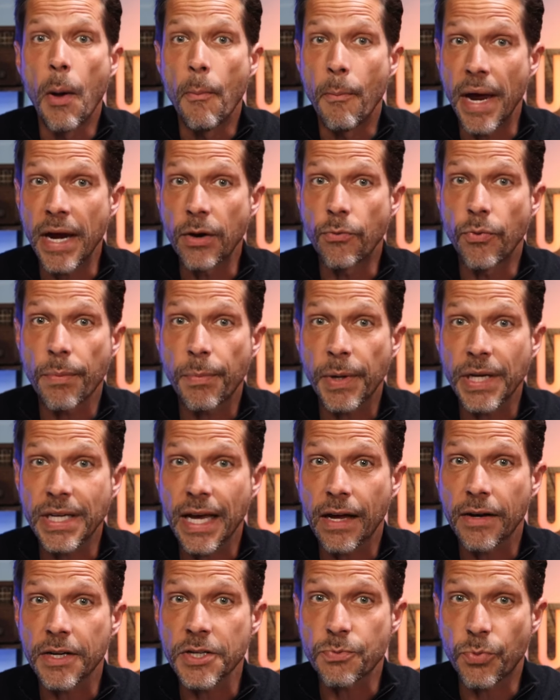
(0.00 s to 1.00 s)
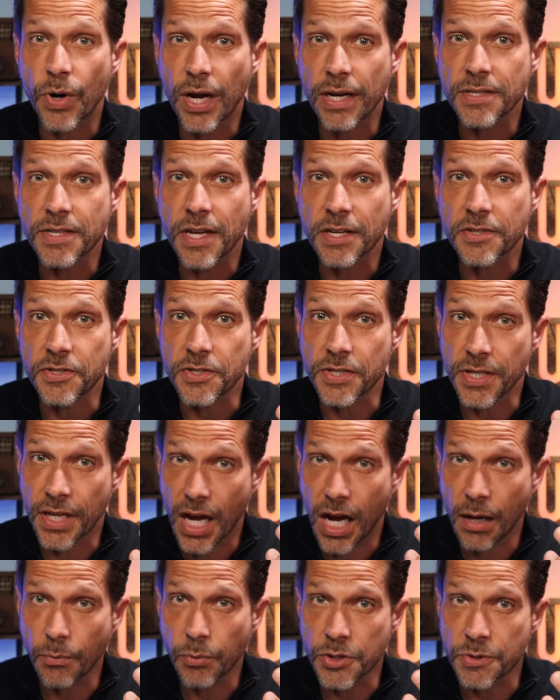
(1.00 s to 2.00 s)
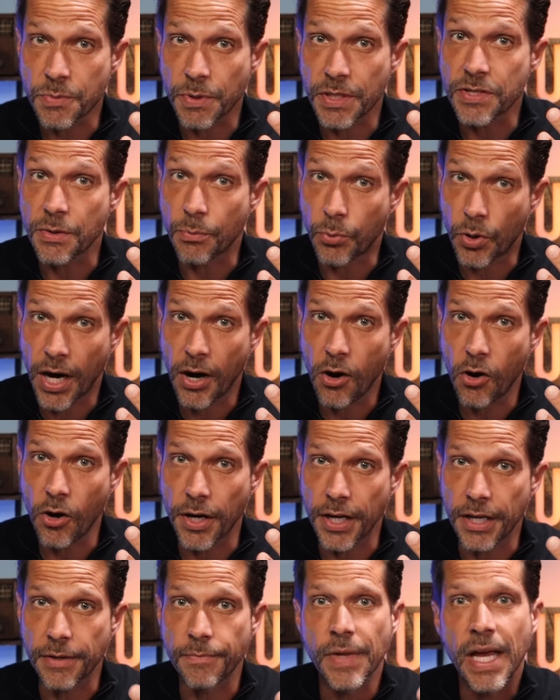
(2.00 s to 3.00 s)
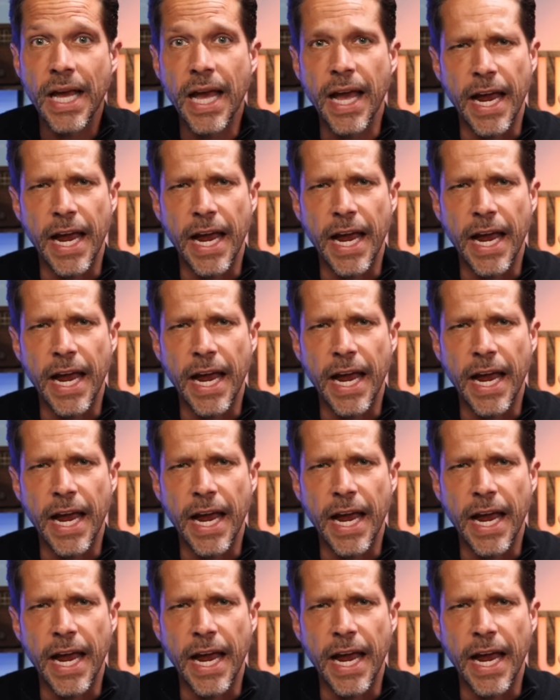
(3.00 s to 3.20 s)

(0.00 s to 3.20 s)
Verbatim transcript: made ripping down his predecessor's accomplishments a priority,